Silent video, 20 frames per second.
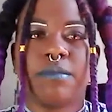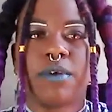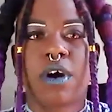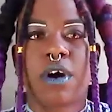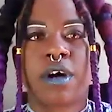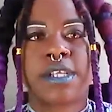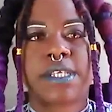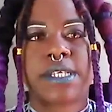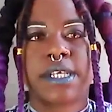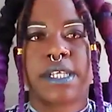
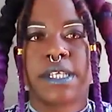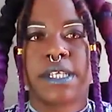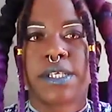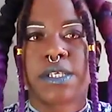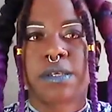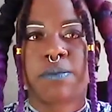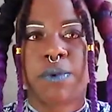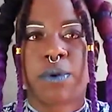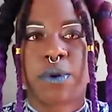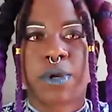constantly
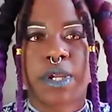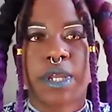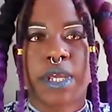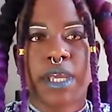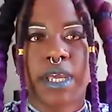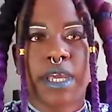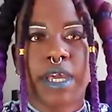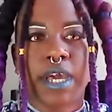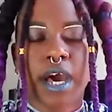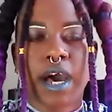
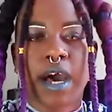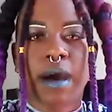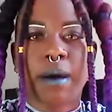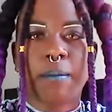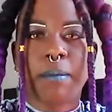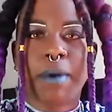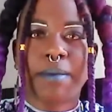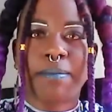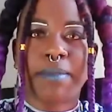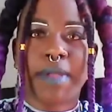supporting
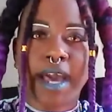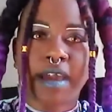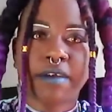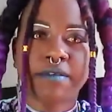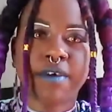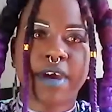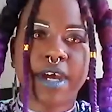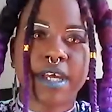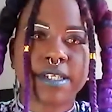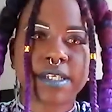my Black
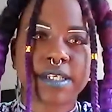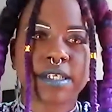friends,